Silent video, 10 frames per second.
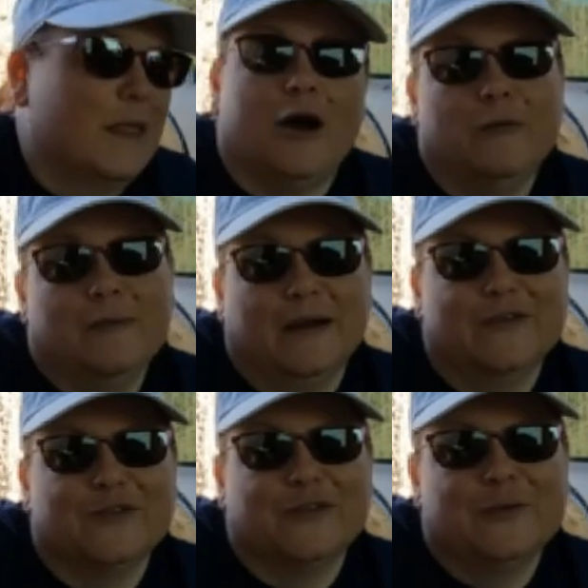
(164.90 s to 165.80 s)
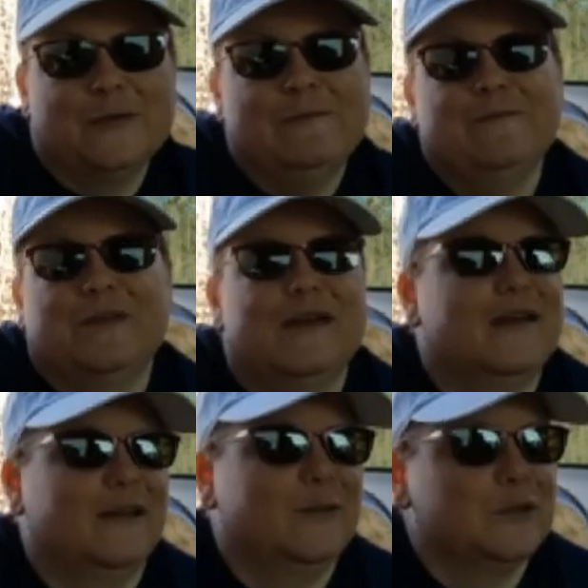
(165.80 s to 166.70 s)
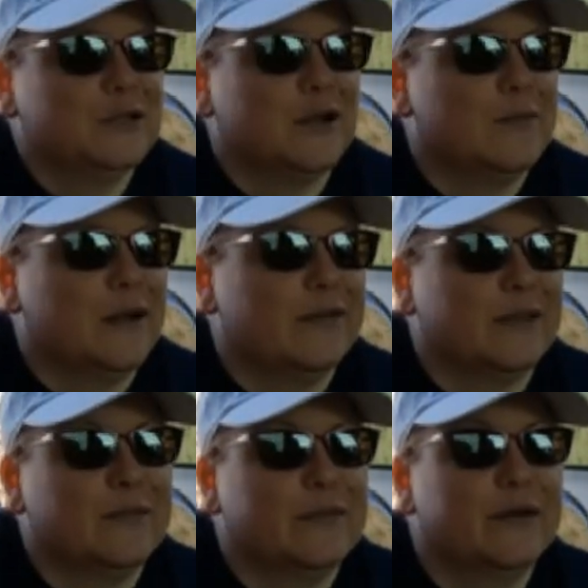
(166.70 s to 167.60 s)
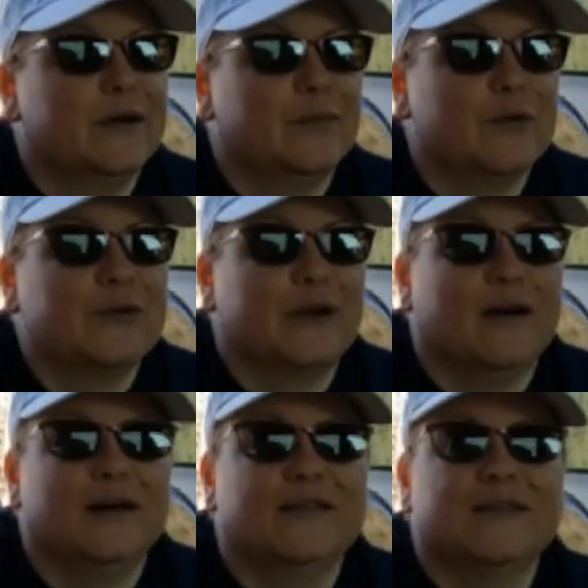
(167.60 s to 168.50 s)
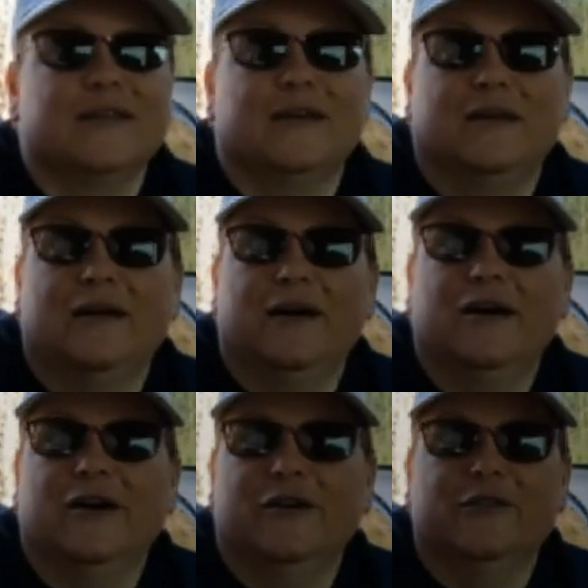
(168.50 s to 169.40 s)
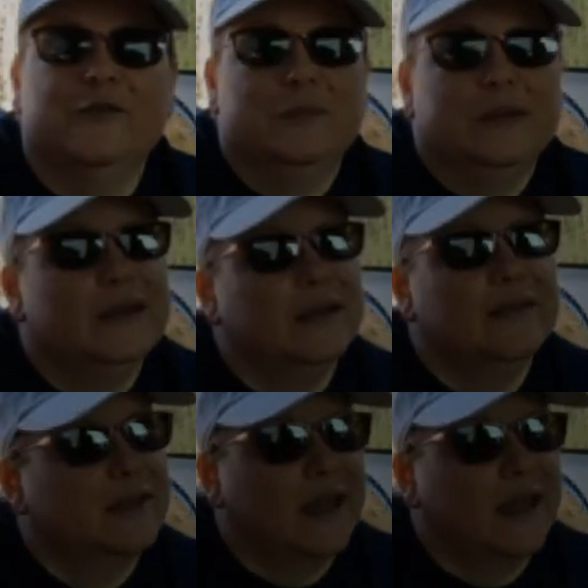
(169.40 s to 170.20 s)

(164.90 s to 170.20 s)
I'll be back in just a little bit and we'll talk about some of the pros and cons of being in the